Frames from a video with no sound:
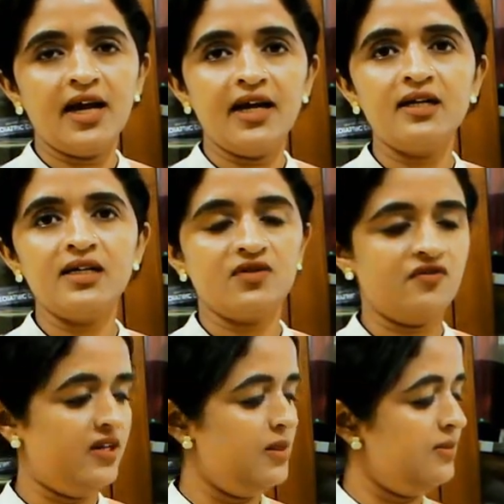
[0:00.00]

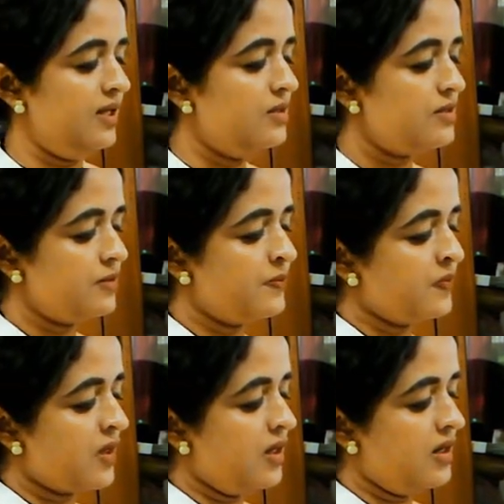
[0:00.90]
Anencephaly means
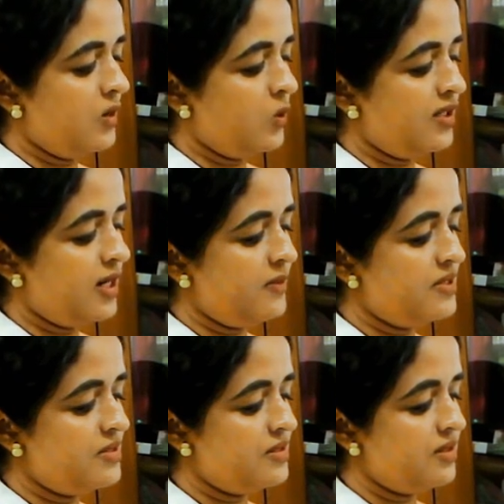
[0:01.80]
what
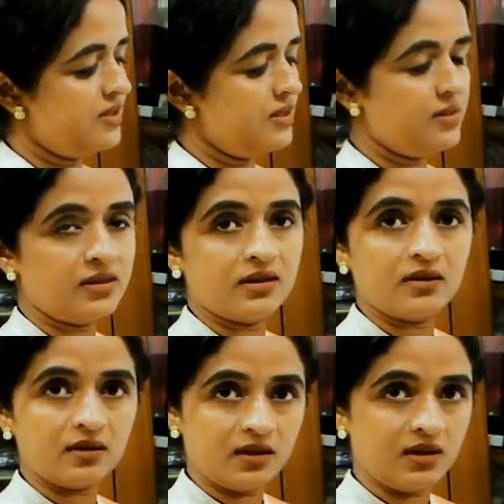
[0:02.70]
happens is this
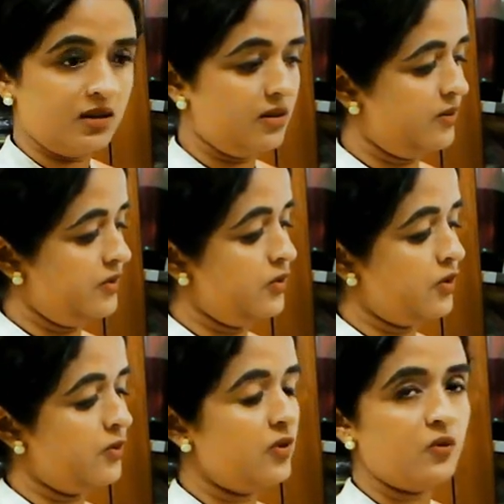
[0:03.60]

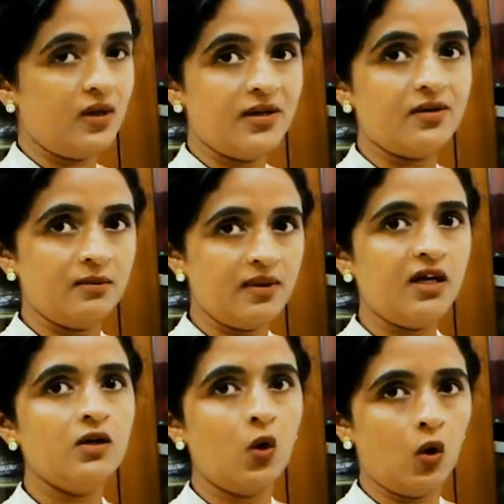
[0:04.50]
neuropore will
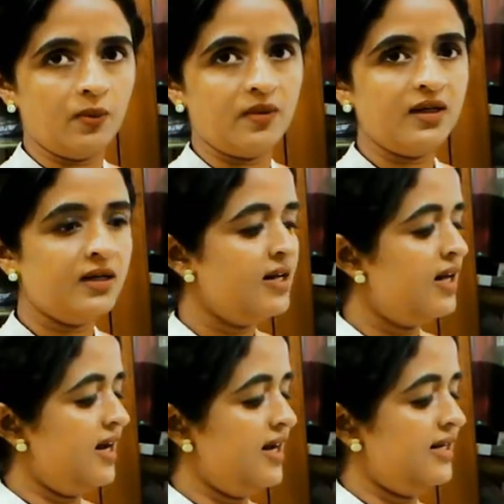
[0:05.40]
remain open,
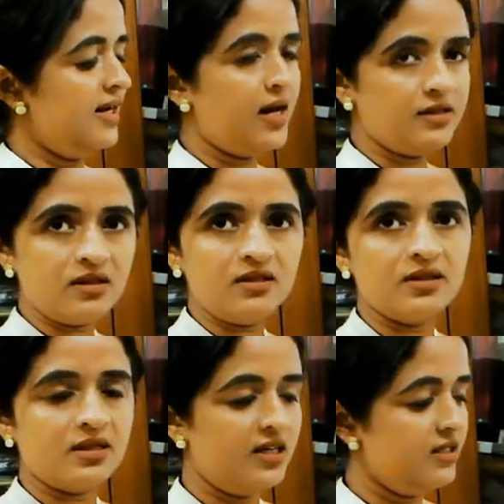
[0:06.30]
and as a
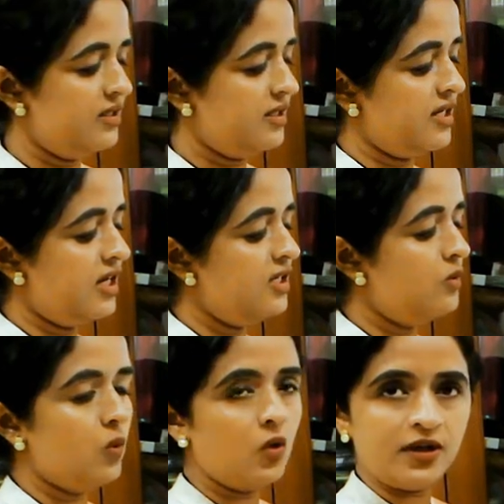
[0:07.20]
result the
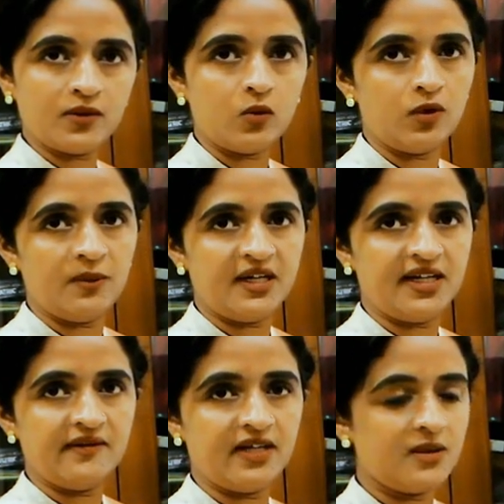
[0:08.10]
cranial vault won't be
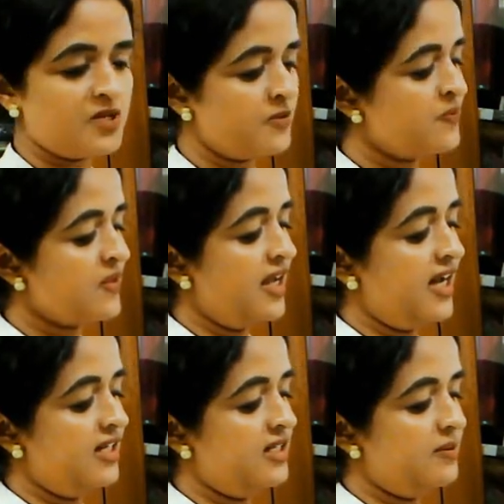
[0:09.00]
developed
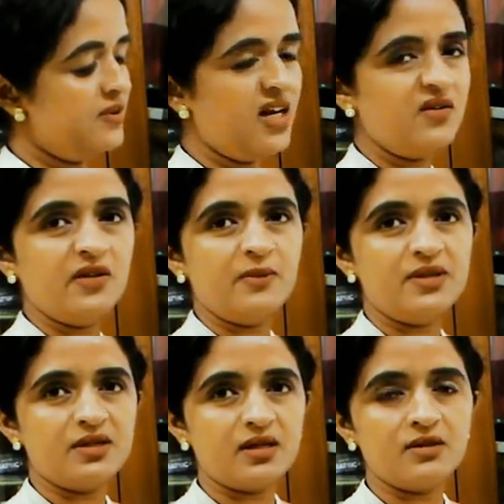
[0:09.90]
and the brain will be
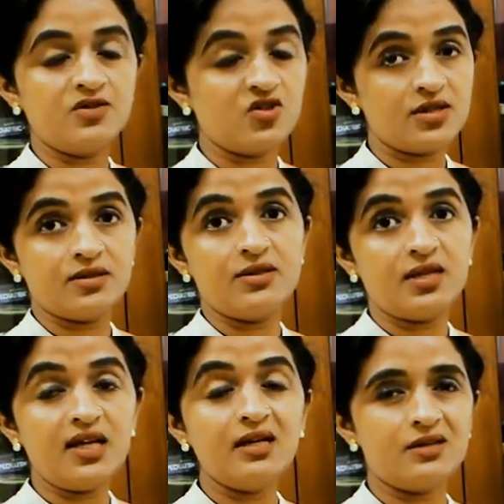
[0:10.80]
just
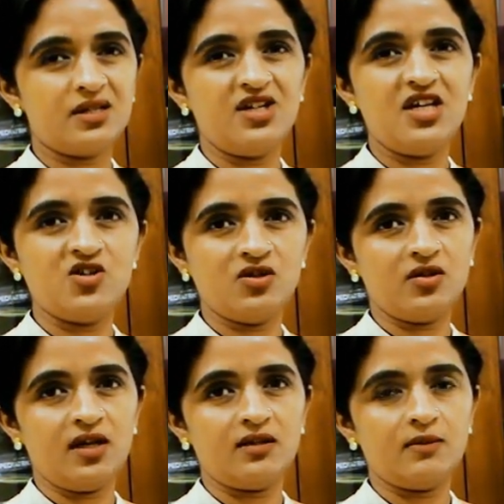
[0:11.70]
seen as a
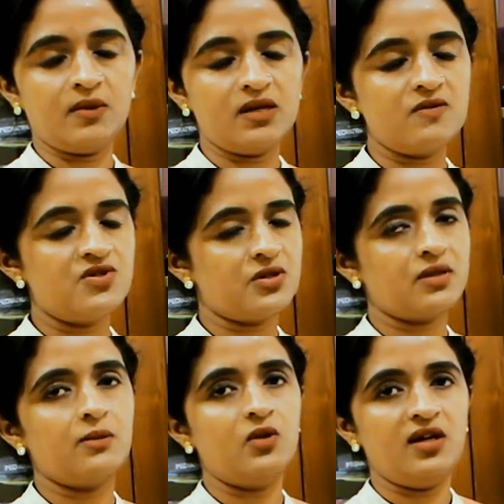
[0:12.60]
degenerated mass which is
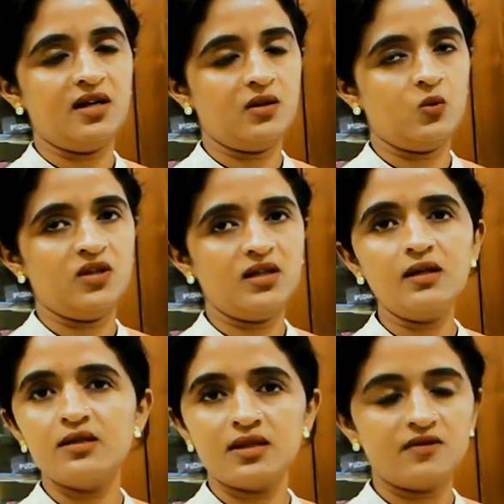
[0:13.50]
communicating with
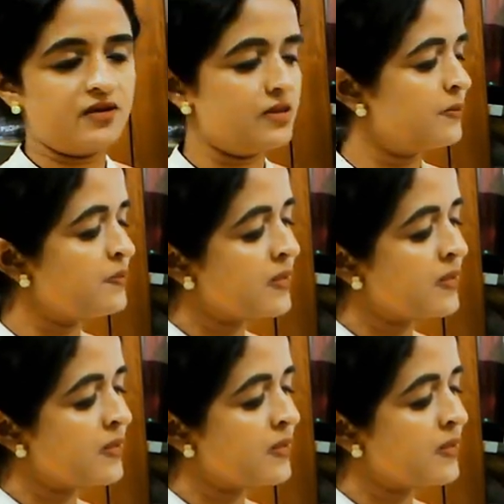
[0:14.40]
the surface.